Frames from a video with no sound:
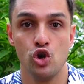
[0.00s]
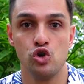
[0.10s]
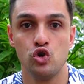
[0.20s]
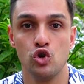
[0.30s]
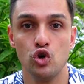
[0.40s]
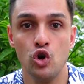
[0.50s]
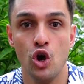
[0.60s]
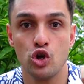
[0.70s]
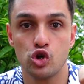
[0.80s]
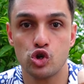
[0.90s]
you
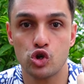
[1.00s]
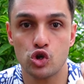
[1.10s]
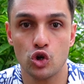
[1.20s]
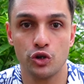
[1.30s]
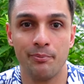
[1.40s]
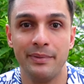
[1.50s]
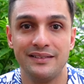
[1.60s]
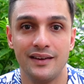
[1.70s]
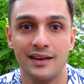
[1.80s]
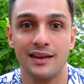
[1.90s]
shouldn't be
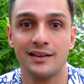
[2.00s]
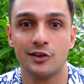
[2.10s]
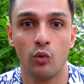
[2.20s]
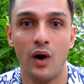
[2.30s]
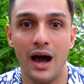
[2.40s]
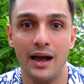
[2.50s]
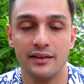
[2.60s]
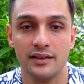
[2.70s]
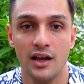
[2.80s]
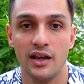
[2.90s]
thinking
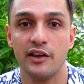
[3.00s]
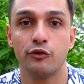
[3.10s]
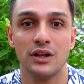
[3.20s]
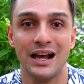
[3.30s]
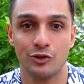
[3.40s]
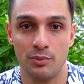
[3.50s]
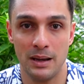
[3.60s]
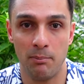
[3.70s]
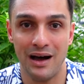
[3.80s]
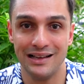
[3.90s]
twice if you like to be
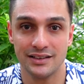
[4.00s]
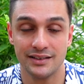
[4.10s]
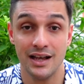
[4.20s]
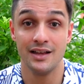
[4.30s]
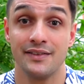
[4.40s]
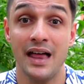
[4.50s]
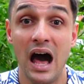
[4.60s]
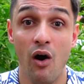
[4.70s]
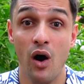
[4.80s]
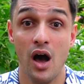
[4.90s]
a pilot.
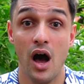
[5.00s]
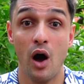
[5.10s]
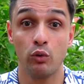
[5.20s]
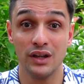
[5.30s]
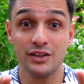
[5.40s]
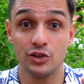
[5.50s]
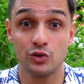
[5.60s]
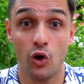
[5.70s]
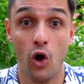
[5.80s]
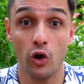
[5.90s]
Now, I would like to
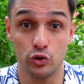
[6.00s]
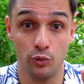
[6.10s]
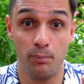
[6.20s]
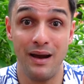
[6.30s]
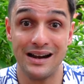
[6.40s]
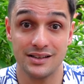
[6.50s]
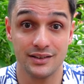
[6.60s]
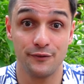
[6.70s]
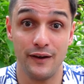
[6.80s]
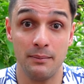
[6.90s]
talk to
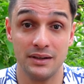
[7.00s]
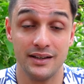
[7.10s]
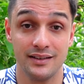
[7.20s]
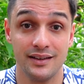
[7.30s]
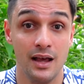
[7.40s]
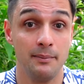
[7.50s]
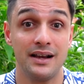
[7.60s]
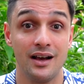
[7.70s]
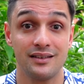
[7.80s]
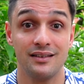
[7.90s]
parents, families,
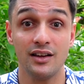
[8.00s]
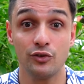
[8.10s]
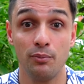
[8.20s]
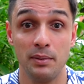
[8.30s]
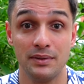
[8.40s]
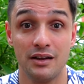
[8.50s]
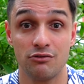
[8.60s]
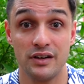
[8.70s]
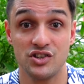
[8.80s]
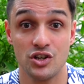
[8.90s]
because lots of people are
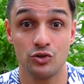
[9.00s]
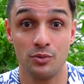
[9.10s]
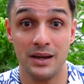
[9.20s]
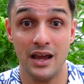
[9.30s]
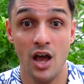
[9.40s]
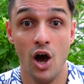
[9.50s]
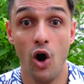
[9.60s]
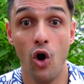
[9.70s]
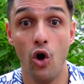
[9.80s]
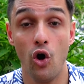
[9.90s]
reaching to me.
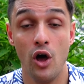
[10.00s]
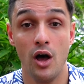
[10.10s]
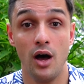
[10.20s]
Oh,